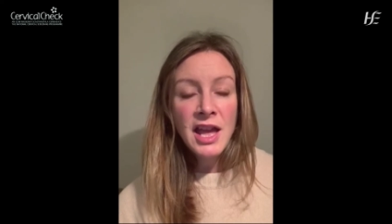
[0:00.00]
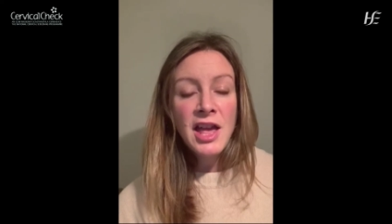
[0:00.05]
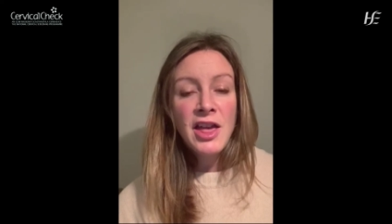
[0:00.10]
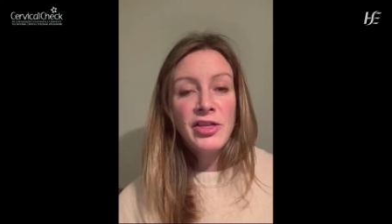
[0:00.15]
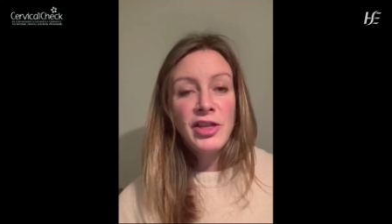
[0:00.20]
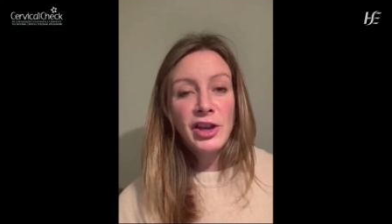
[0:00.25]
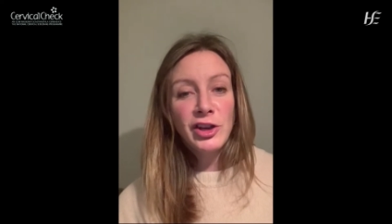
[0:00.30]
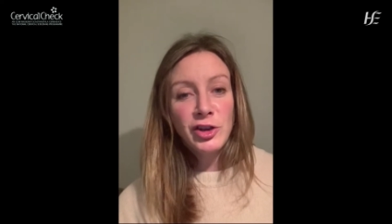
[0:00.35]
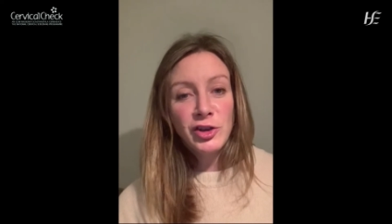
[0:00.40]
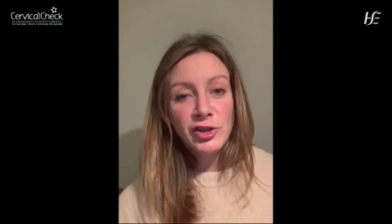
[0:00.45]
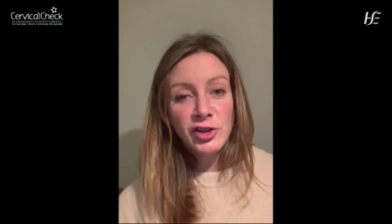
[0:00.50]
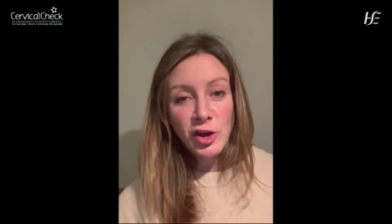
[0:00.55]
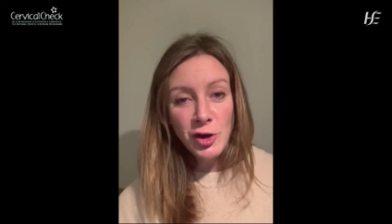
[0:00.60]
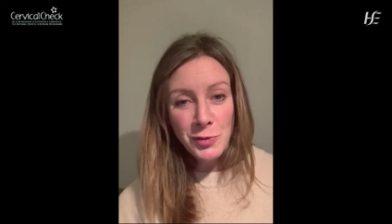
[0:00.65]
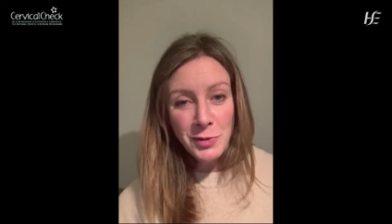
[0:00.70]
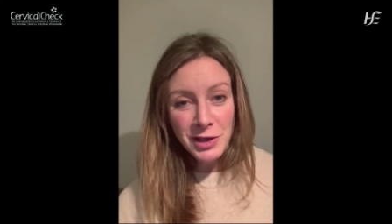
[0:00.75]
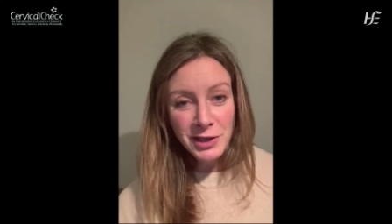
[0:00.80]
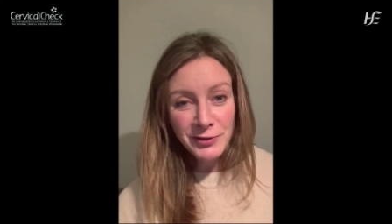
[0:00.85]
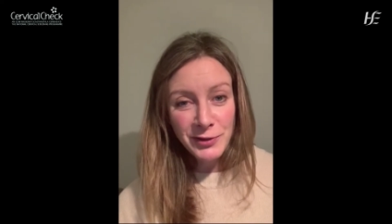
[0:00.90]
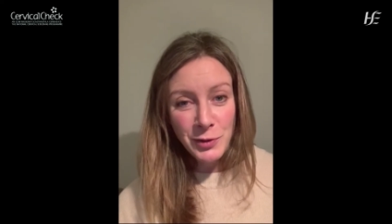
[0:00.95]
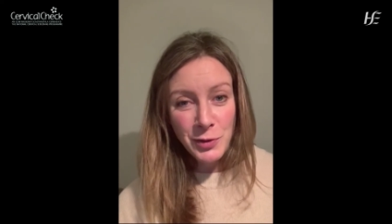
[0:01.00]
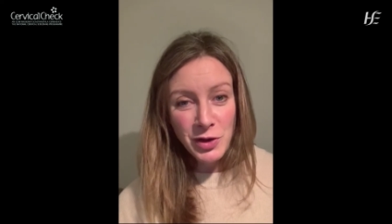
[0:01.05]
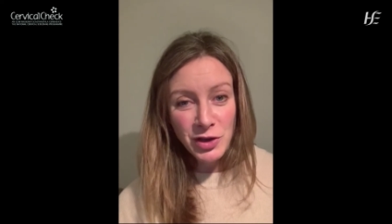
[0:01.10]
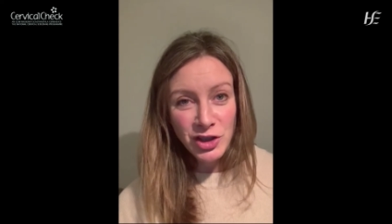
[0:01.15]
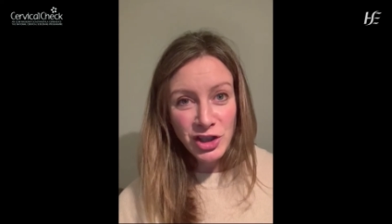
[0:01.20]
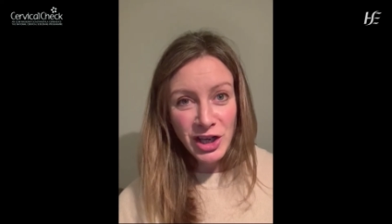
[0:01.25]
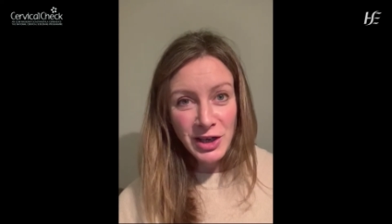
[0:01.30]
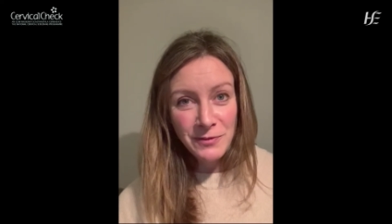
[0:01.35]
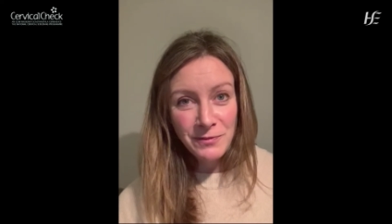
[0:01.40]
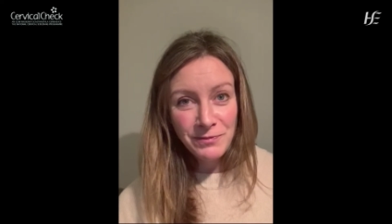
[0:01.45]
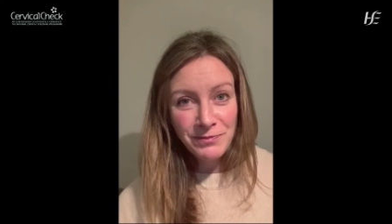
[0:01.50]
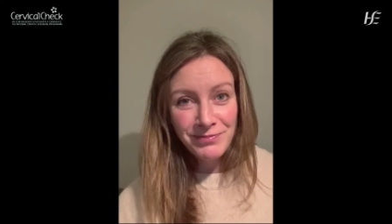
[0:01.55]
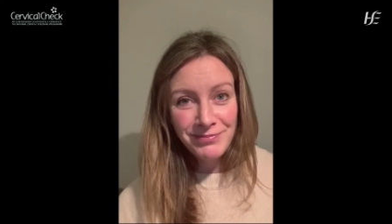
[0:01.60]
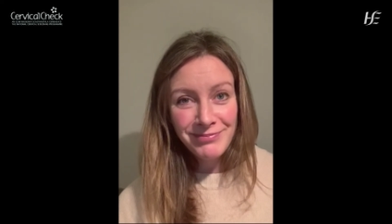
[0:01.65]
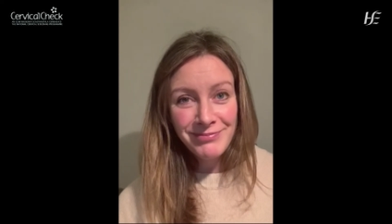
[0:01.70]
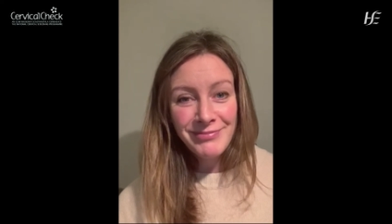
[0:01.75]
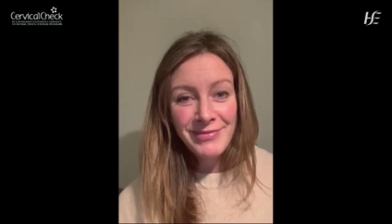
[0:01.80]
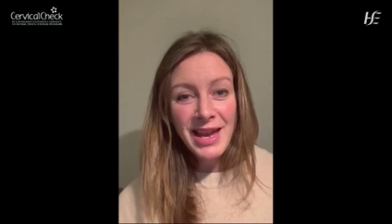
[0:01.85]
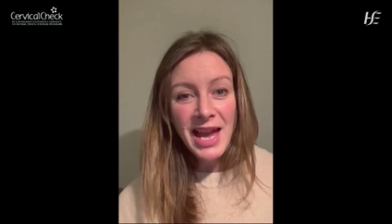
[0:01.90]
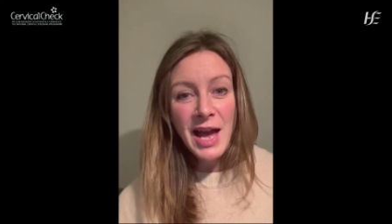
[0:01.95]
Thank you so much for watching
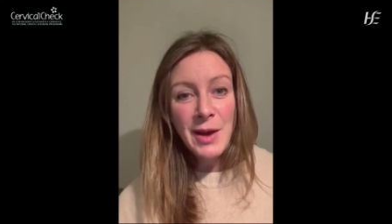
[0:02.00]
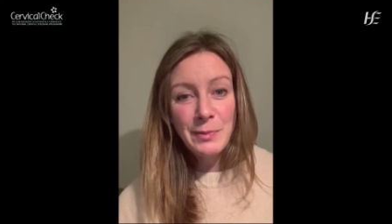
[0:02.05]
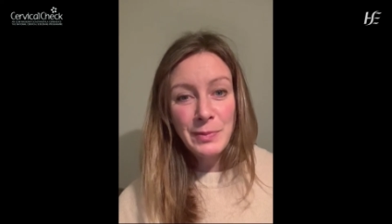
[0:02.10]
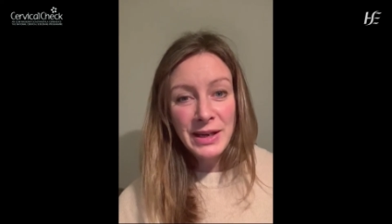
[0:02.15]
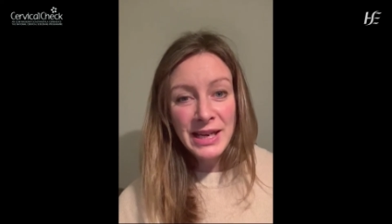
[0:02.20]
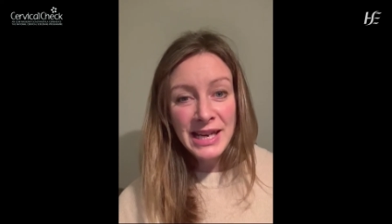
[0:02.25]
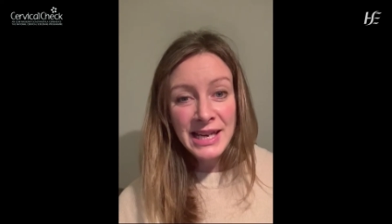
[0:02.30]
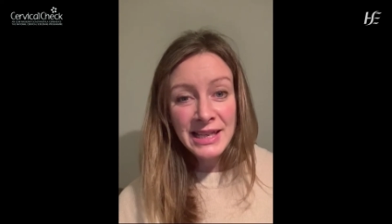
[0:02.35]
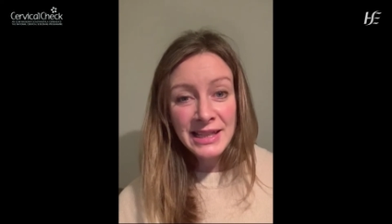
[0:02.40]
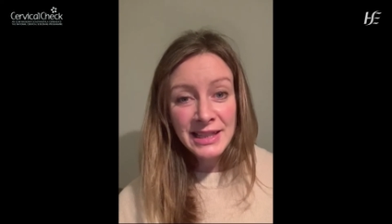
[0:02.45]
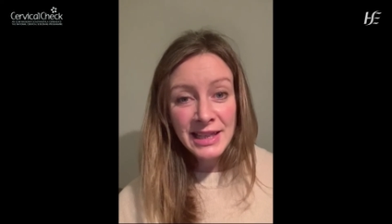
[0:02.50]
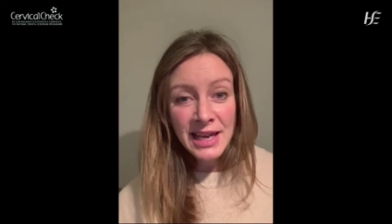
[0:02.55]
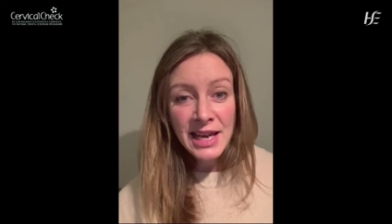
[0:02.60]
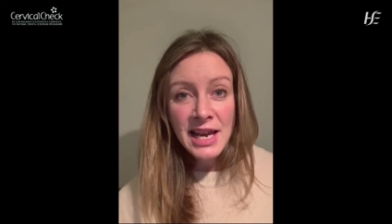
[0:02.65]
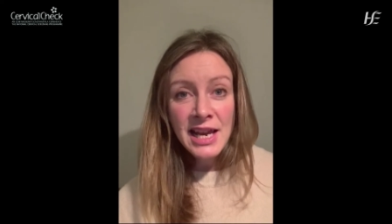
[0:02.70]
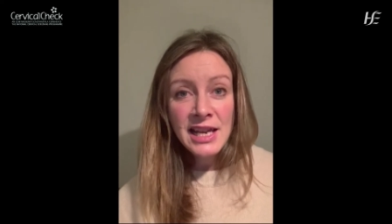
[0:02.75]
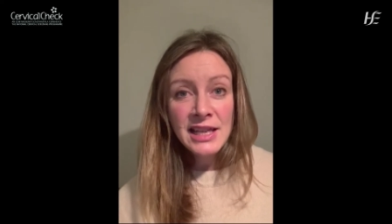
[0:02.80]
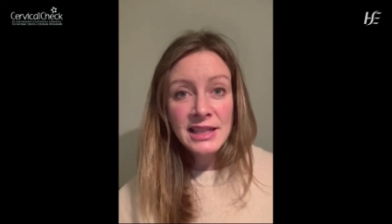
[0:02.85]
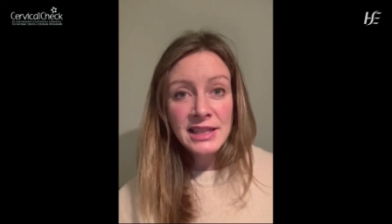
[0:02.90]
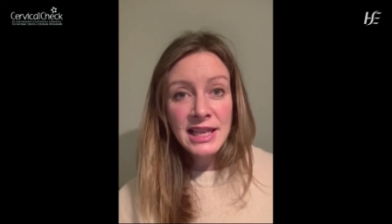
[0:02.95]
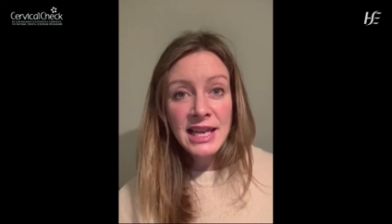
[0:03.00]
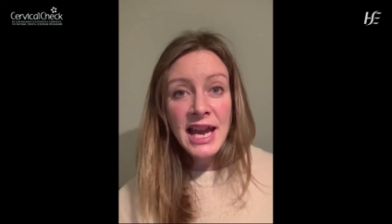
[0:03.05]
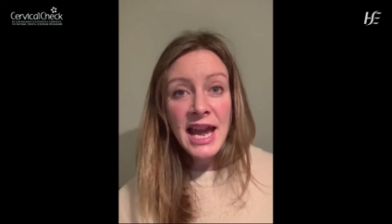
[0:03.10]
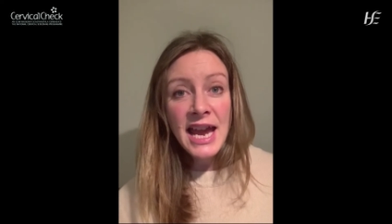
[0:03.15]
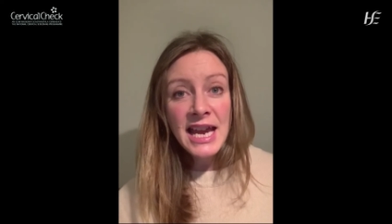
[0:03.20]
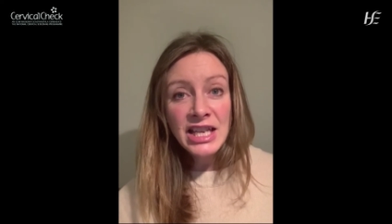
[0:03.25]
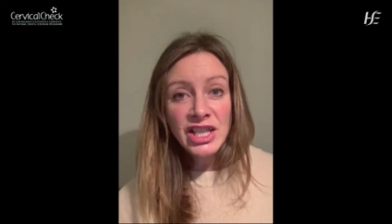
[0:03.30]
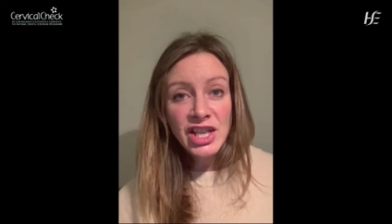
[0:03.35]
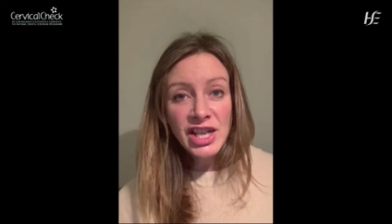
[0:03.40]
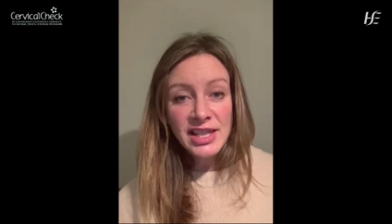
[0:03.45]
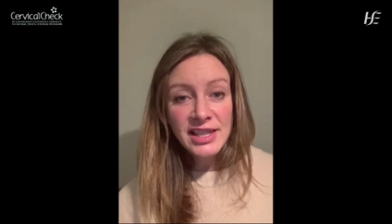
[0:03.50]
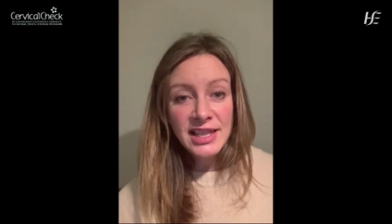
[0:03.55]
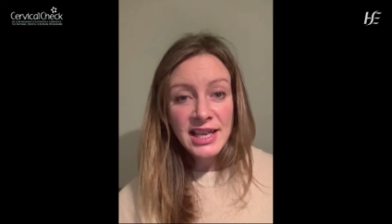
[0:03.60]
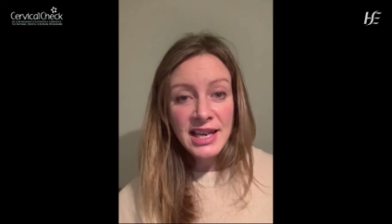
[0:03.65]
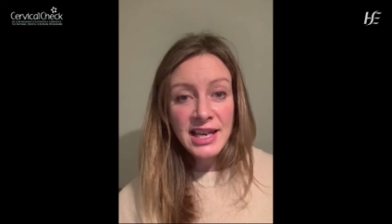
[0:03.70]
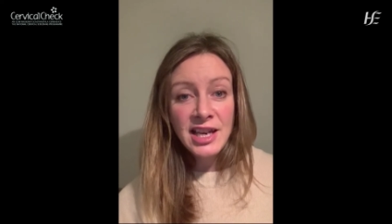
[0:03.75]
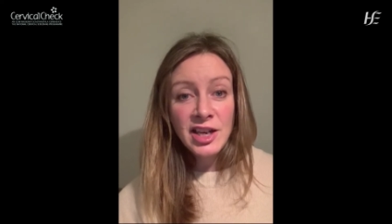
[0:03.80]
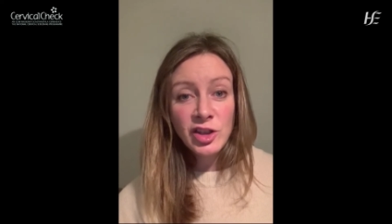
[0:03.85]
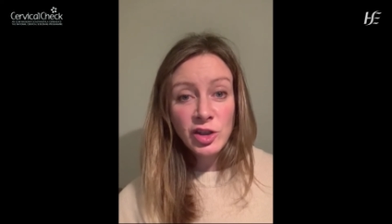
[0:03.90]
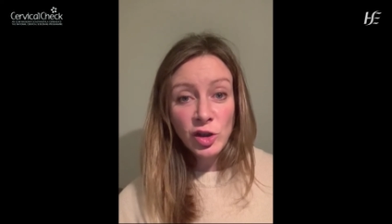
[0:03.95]
and please see
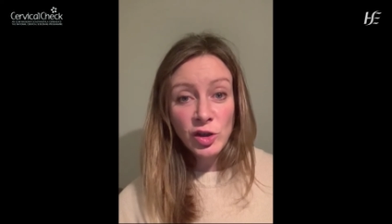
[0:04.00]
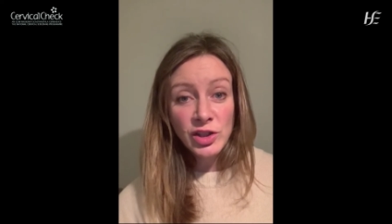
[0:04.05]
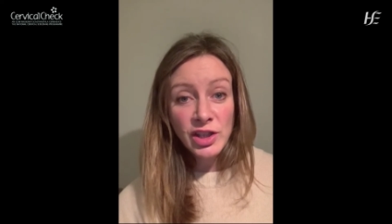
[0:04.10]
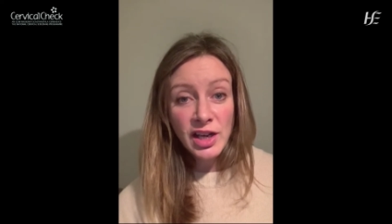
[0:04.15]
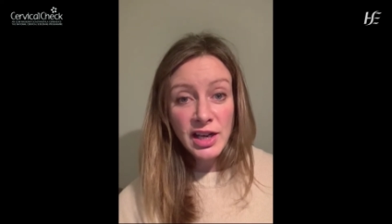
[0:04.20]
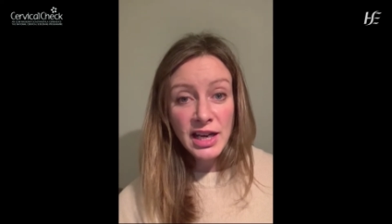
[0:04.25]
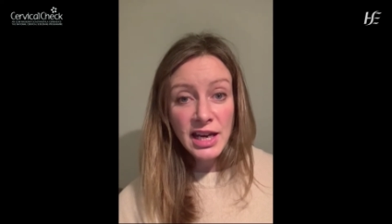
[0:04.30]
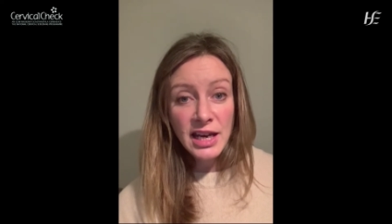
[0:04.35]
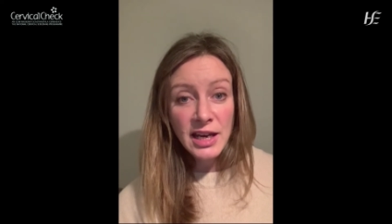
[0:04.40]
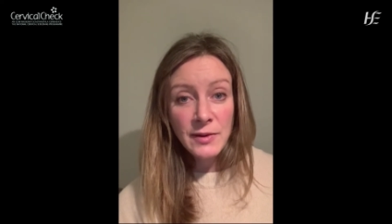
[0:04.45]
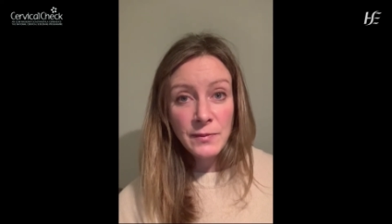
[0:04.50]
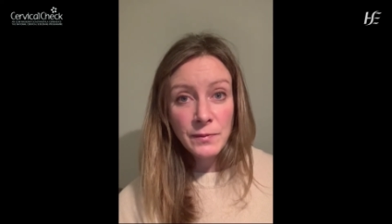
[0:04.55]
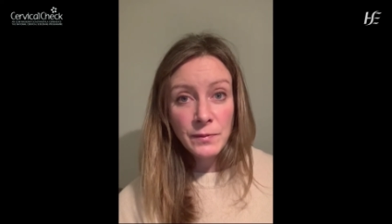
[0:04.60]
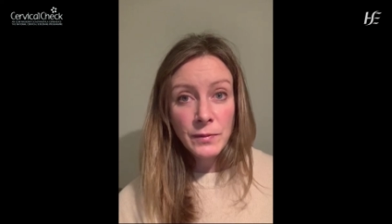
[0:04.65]
hse.ie